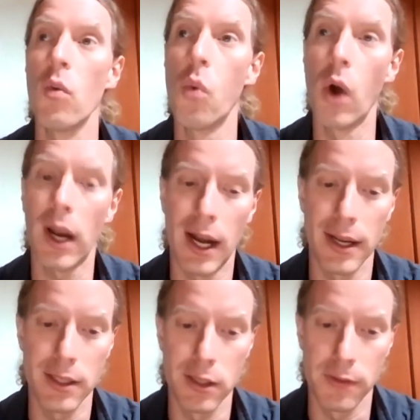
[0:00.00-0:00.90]
What
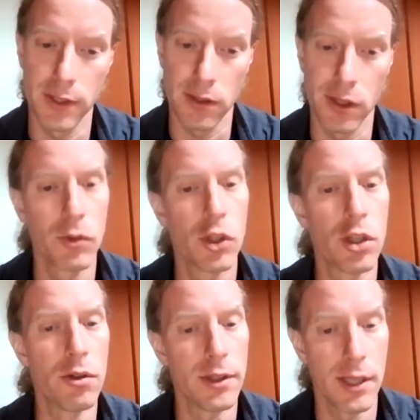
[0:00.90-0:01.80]
kinds of systems do
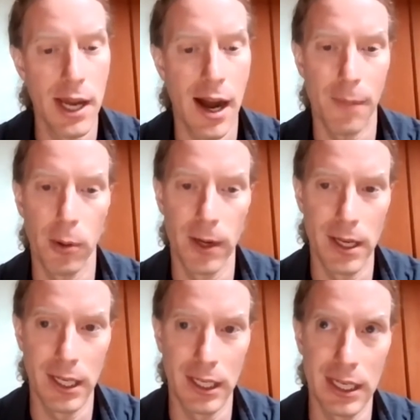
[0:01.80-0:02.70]
you see
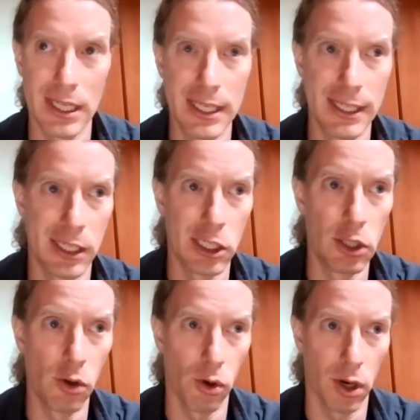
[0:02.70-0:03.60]
operating in
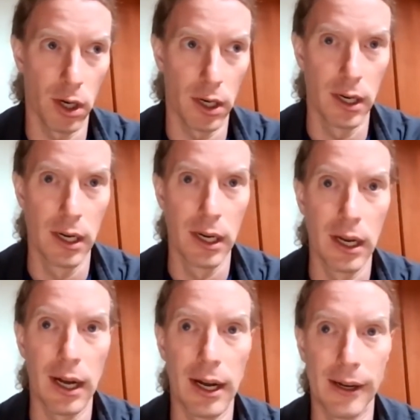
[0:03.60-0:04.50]
your,
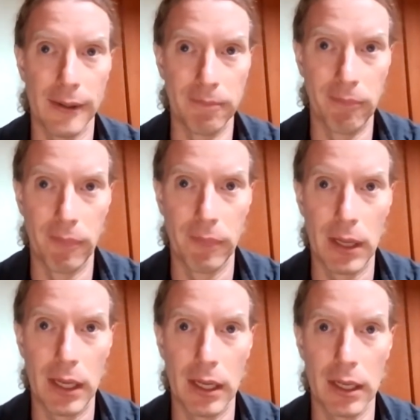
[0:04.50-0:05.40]
um,
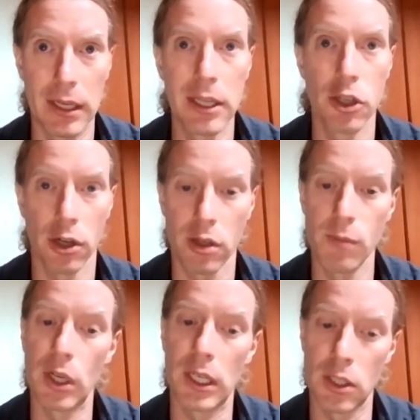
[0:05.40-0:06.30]
uh, in your
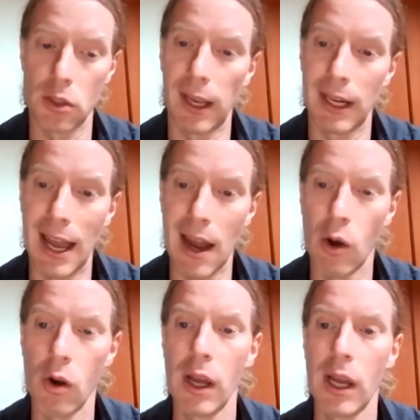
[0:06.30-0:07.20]
communities right now?